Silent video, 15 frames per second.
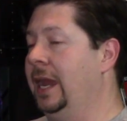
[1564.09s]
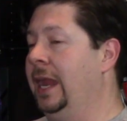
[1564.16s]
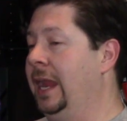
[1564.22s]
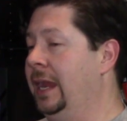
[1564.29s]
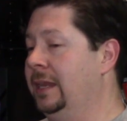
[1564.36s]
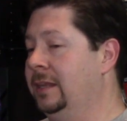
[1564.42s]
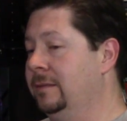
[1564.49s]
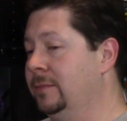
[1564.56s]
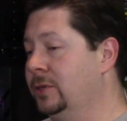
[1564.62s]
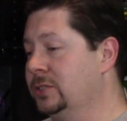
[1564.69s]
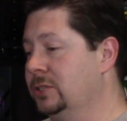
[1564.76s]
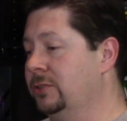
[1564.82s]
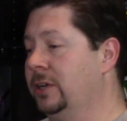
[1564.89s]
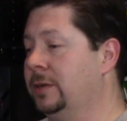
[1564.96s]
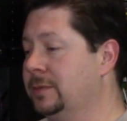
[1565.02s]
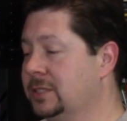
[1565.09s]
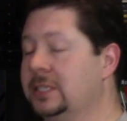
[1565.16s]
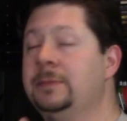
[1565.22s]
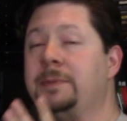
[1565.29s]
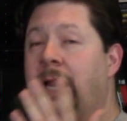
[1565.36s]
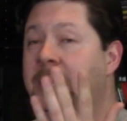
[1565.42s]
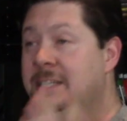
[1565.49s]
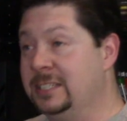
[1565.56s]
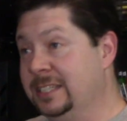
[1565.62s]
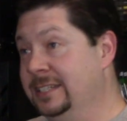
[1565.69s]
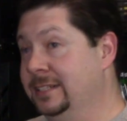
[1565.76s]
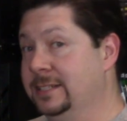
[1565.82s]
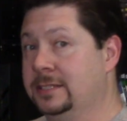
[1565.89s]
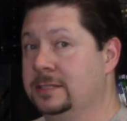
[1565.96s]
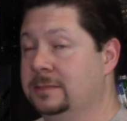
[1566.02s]
I had the most incredible sleep, I
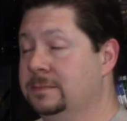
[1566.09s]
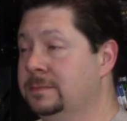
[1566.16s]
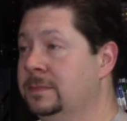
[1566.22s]
didn't,